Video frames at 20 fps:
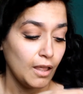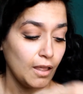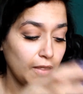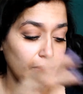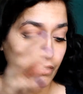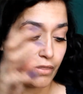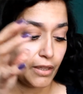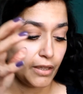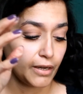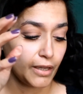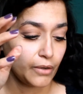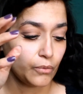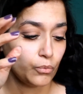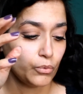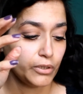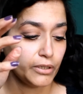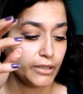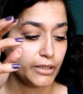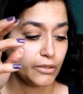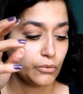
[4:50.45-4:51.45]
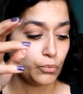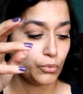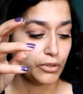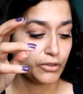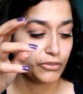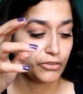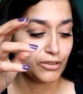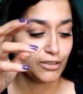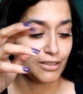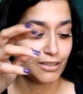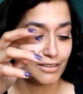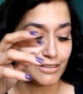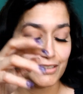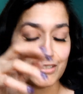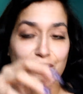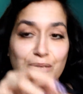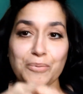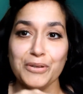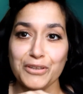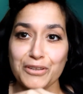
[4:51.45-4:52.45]
And then I went in with the
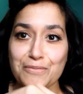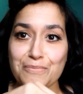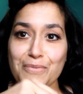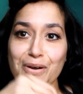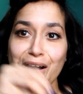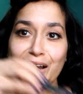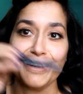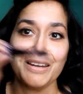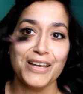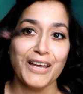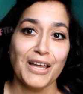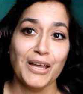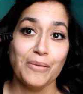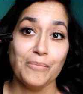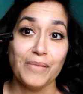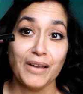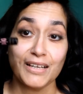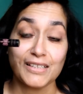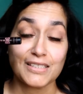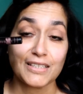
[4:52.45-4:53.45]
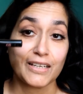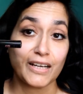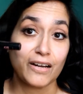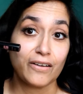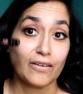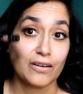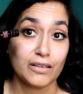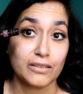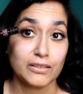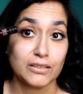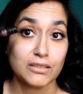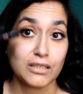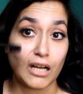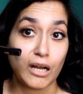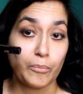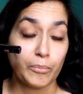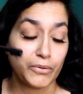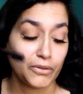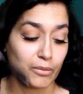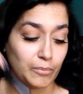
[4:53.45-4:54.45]
Elizabeth Mott mascara on the
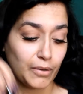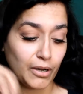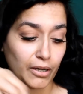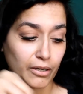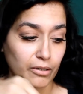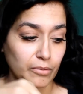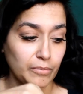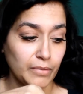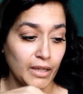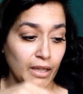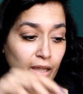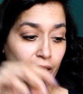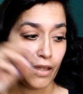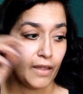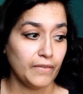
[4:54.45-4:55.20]
top and the bottom.